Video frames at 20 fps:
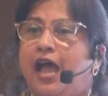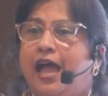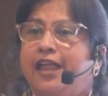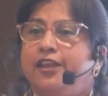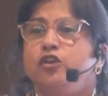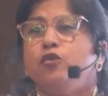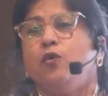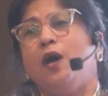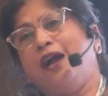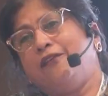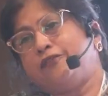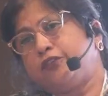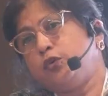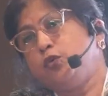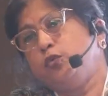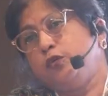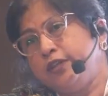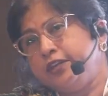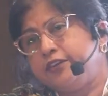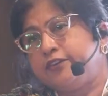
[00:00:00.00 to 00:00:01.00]
And you have
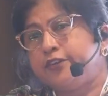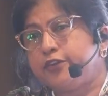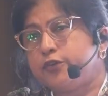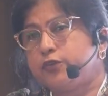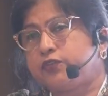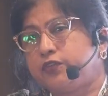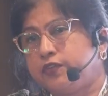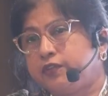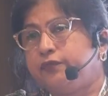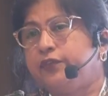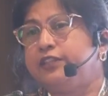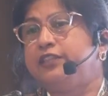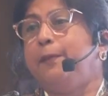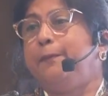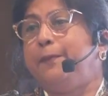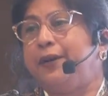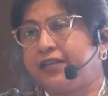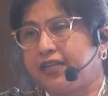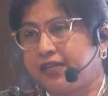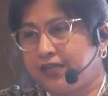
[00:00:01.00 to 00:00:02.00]
to introduce it with
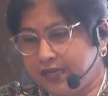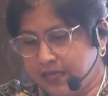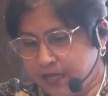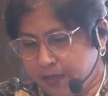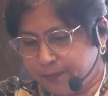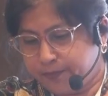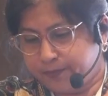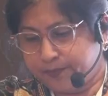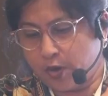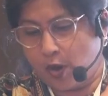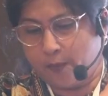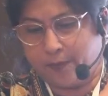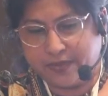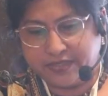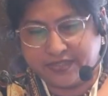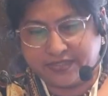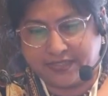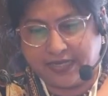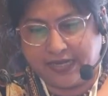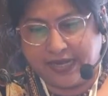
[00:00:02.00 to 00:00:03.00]
the particular
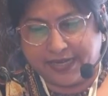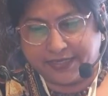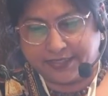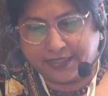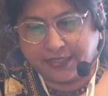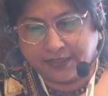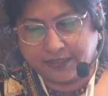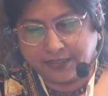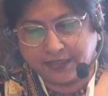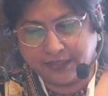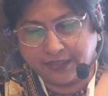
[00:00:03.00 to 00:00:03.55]
proper stillet.